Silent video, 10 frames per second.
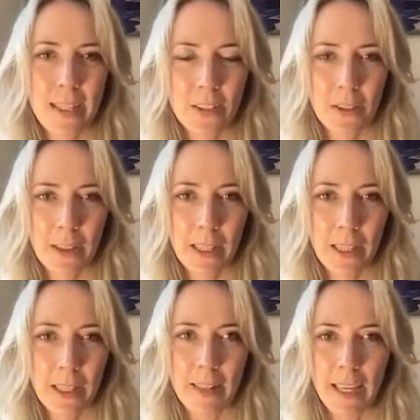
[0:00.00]
So
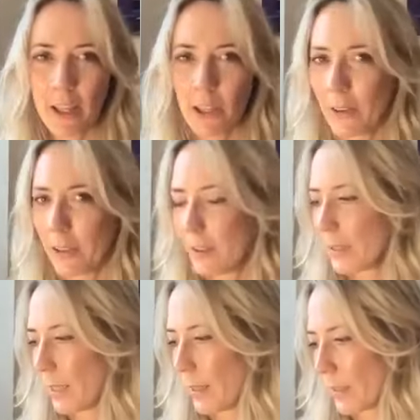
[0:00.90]
yeah, thank you,
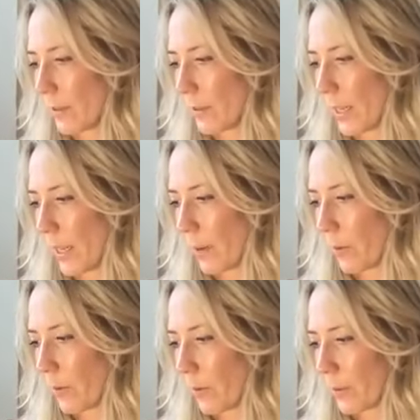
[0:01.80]
Lucy. That's really
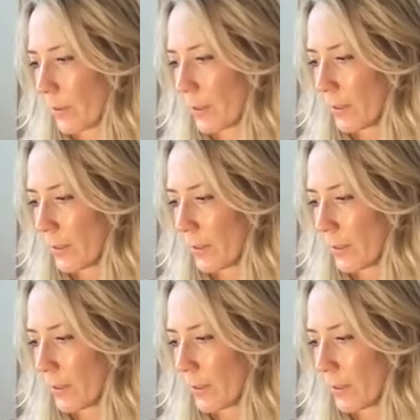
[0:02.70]
helpful.